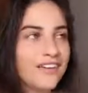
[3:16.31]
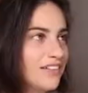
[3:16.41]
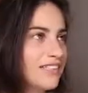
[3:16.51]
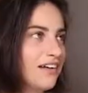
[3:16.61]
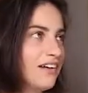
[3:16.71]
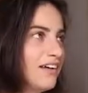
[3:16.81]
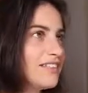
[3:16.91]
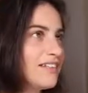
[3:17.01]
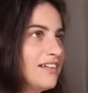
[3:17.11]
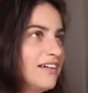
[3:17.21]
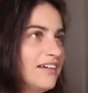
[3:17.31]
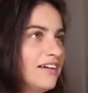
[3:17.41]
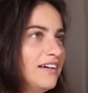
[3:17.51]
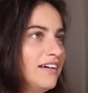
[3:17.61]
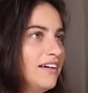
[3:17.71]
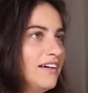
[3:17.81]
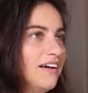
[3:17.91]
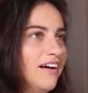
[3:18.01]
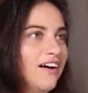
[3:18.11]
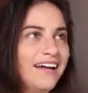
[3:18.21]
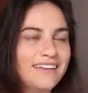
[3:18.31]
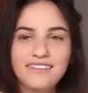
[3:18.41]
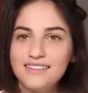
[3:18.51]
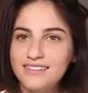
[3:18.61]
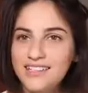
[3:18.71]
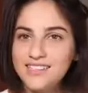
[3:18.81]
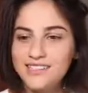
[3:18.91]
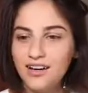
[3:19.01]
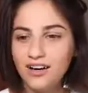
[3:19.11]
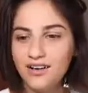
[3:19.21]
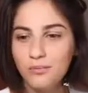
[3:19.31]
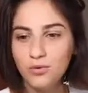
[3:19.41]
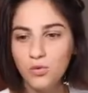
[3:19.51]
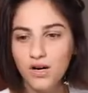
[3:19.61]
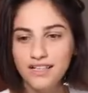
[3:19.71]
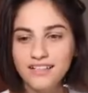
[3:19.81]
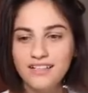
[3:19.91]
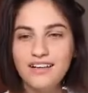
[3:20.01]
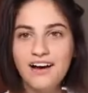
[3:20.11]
That's kind of nice. All right, that's our number 1.